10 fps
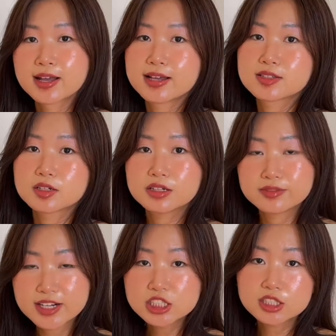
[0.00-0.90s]
And so
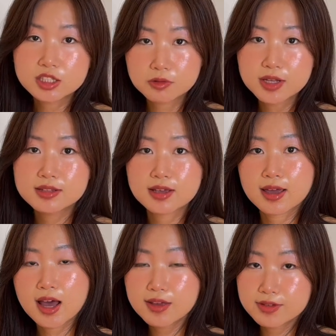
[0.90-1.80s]
eventually one day
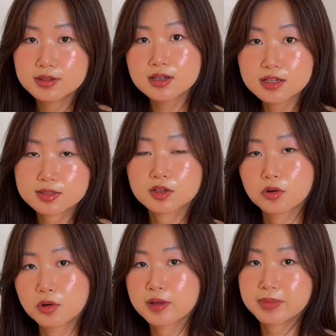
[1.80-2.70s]
Ivan does
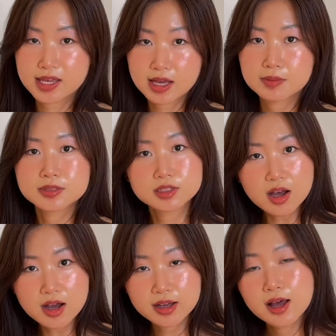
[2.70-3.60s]
go and pick up the
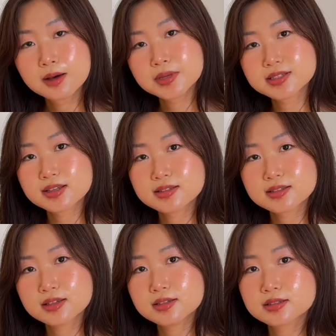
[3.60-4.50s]
dog, but since
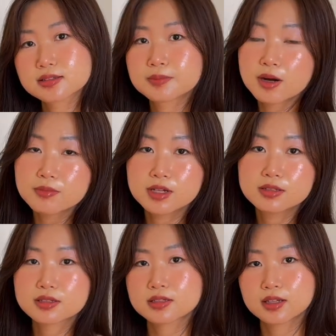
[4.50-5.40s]
his apartment
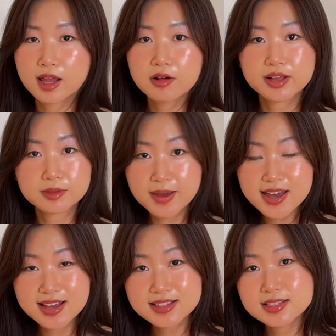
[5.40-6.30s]
doesn't allow any
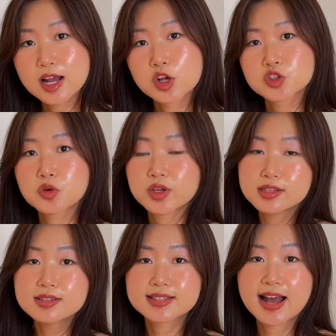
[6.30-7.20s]
pets, so he
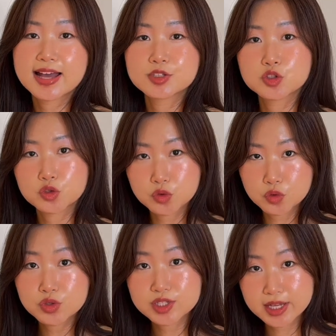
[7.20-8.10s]
decides
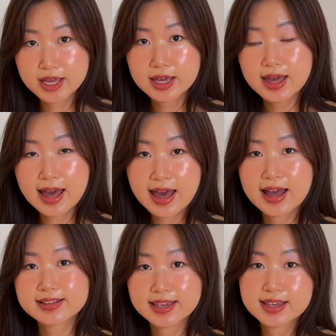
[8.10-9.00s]
to stay
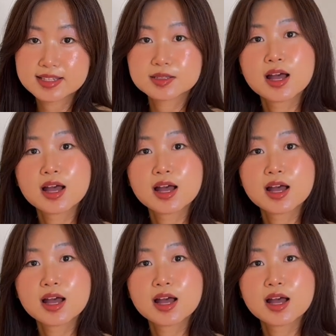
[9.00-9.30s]
at his